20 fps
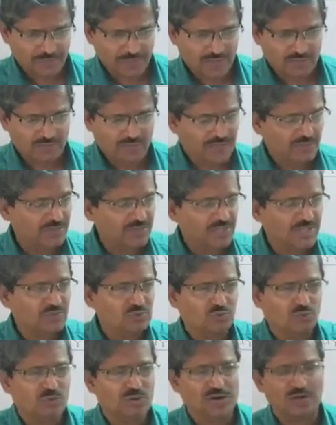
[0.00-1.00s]
then
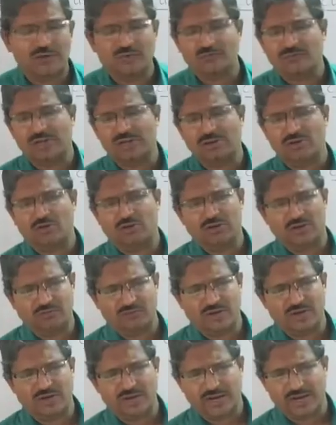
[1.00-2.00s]
this world will not
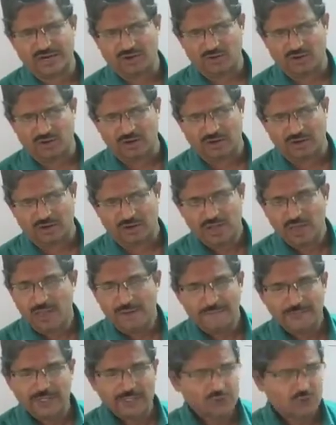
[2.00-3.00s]
work at all.
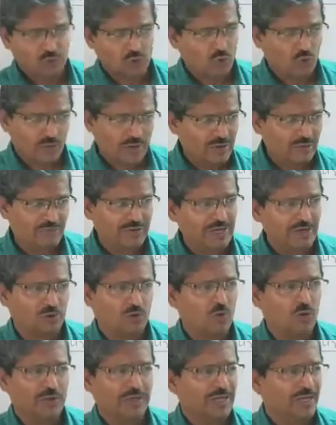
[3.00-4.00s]
Means no one will
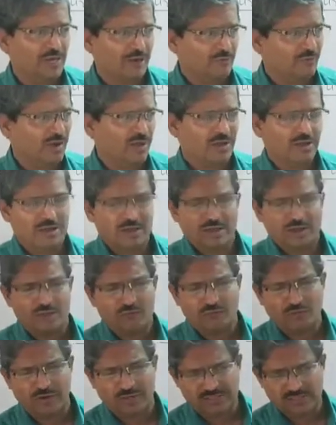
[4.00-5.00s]
go in
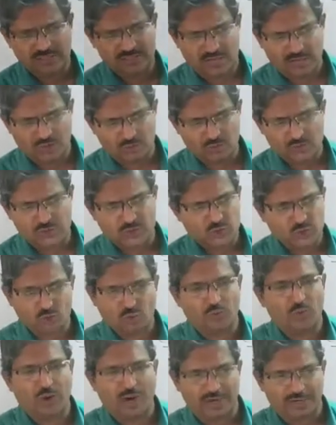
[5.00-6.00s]
one's house to
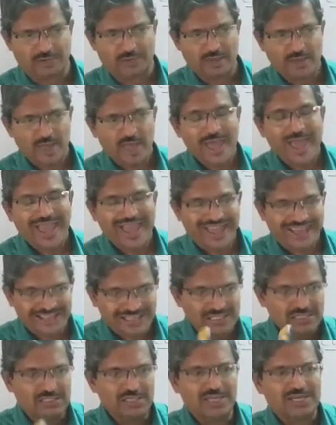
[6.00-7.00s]
work.
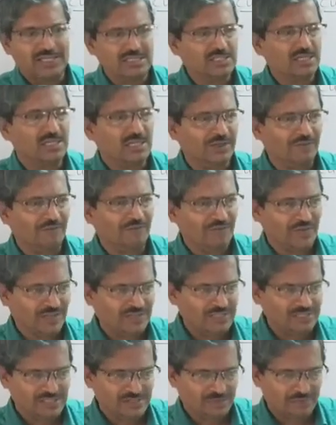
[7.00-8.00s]
As there is a
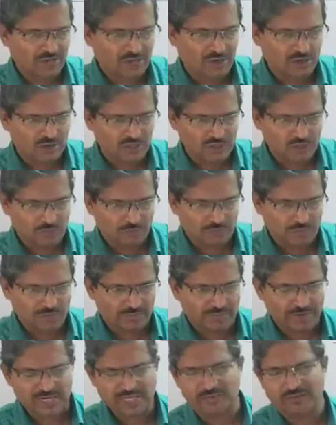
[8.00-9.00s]
difference because of the
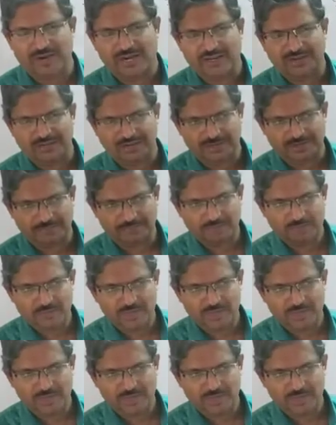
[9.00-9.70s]
money matter,